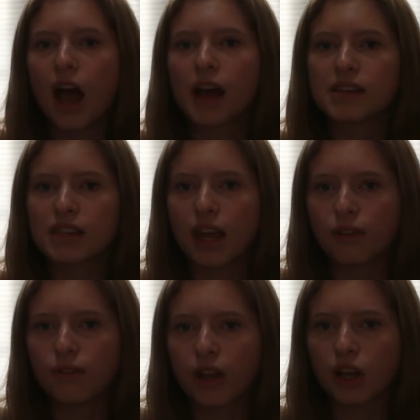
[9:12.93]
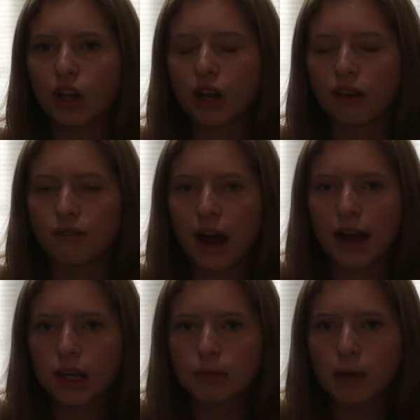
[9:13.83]
a safe and good
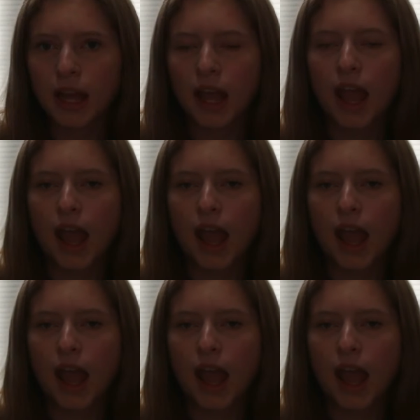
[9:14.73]
environment